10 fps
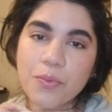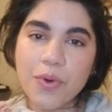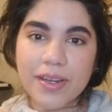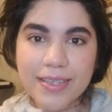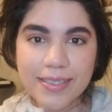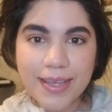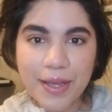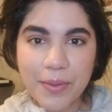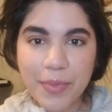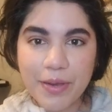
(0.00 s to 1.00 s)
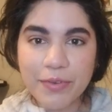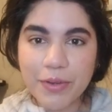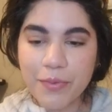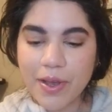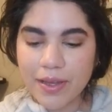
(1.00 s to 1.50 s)
What is up,
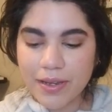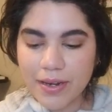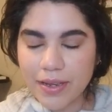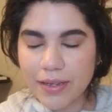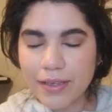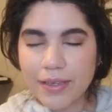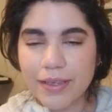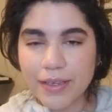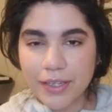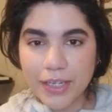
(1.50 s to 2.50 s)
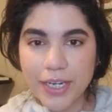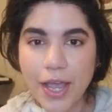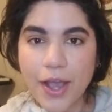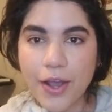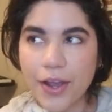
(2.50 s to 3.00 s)
everyone? Good
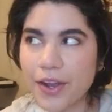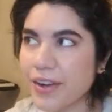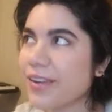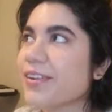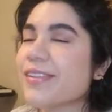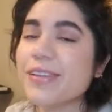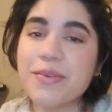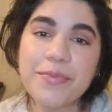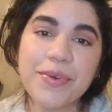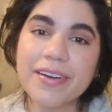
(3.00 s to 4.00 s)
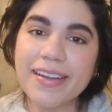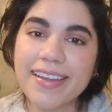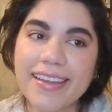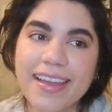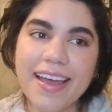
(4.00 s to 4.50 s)
early
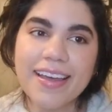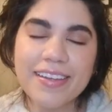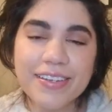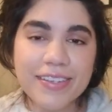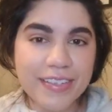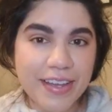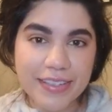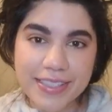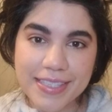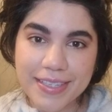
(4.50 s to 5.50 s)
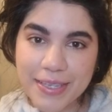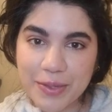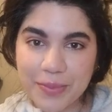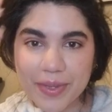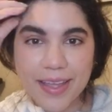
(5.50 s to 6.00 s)
morning. I could not
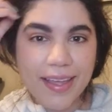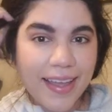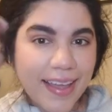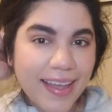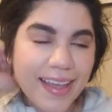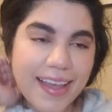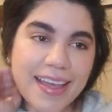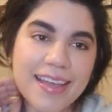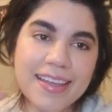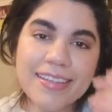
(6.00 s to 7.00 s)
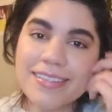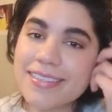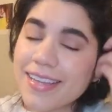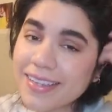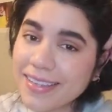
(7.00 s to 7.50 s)
sleep. And
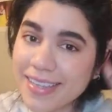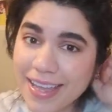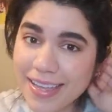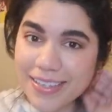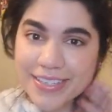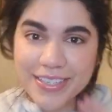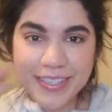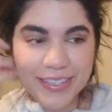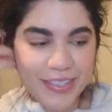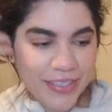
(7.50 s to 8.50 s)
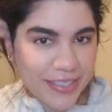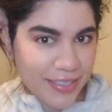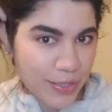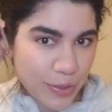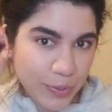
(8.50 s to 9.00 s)
uh, yeah, I just started
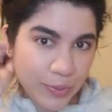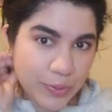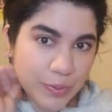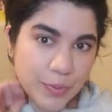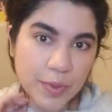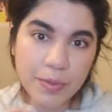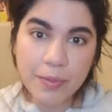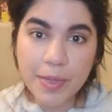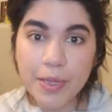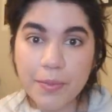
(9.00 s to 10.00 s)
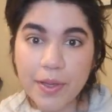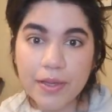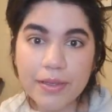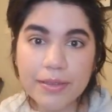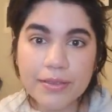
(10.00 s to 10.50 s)
to put my makeup
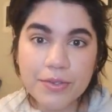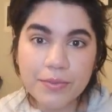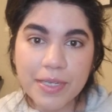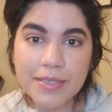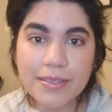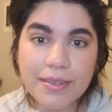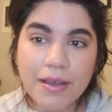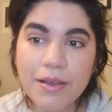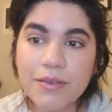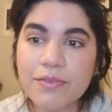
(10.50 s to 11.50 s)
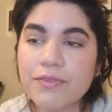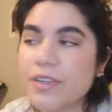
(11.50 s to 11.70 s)
on, do my stuff,